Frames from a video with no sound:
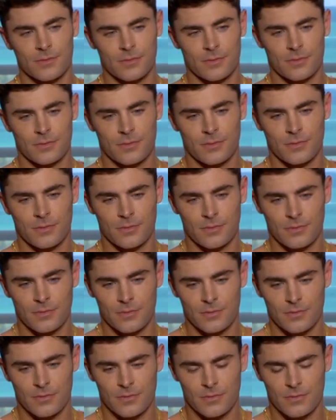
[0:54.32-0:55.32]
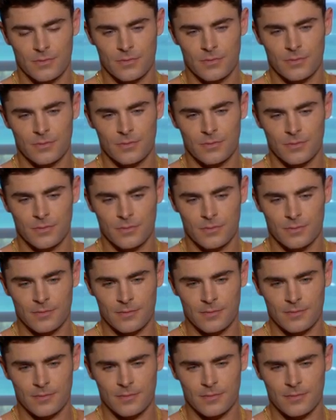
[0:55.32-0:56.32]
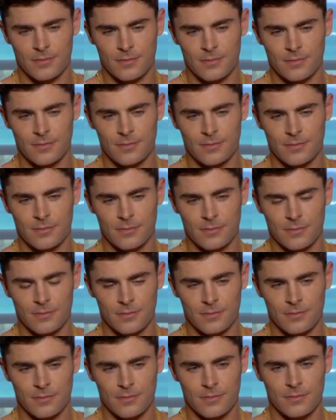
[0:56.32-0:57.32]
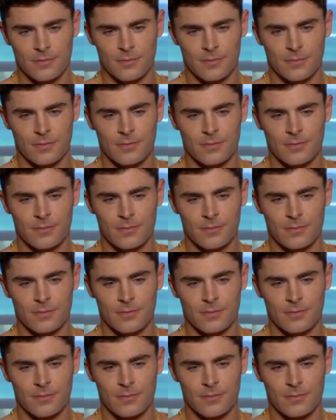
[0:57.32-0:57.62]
The person shown says nothing.